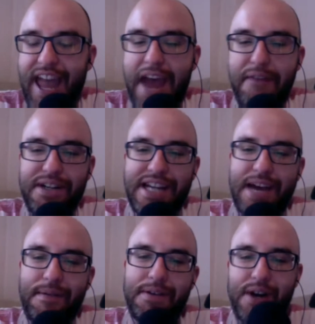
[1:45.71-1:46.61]
every
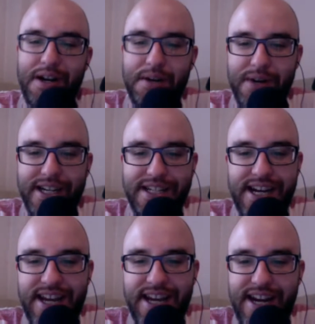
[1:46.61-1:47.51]
time I tried to rank a
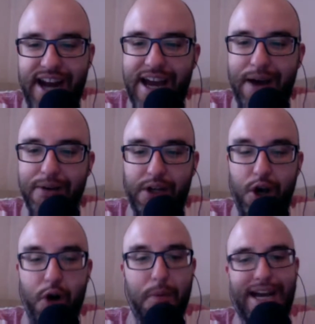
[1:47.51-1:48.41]
decade high, I was like,
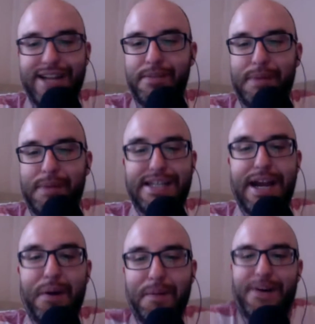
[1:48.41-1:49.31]
oh my God, something
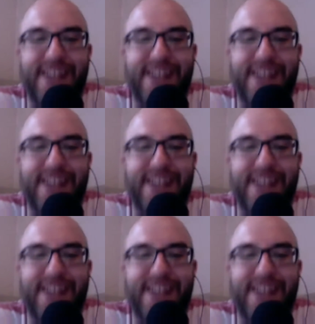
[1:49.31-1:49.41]
terrible.